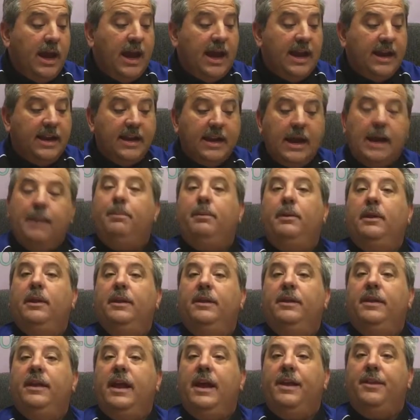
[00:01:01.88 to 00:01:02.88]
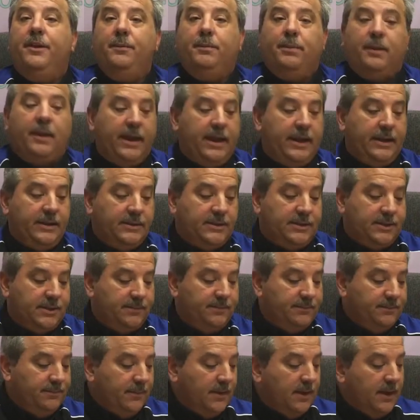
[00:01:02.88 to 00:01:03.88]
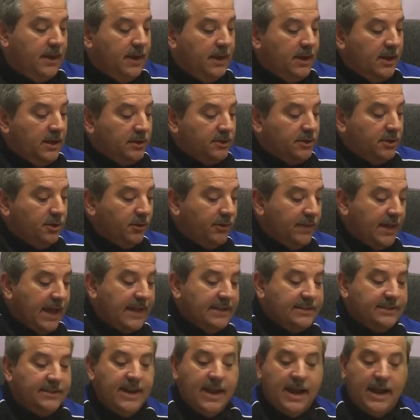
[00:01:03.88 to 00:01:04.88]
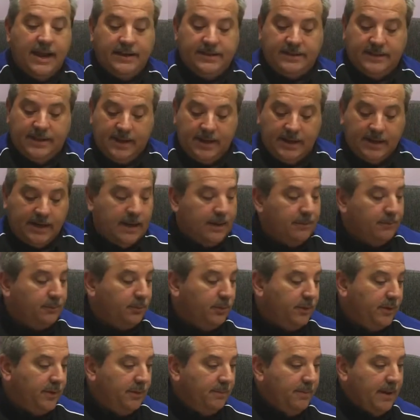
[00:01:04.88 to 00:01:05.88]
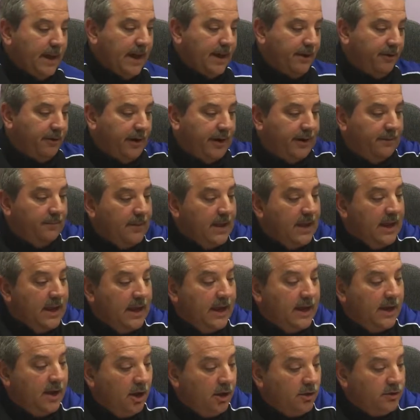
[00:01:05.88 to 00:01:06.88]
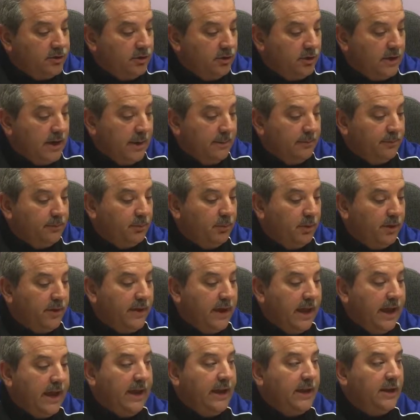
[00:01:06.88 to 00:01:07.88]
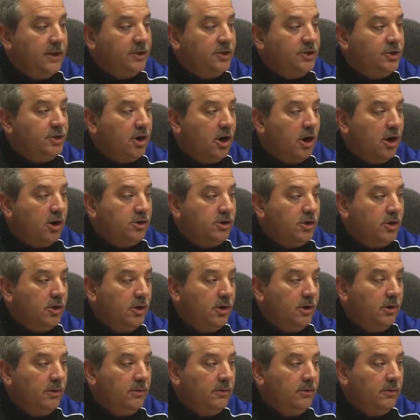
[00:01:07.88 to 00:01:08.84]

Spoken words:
and a couple of the other planes. So that's nice that it comes with the battery. It also comes with a charger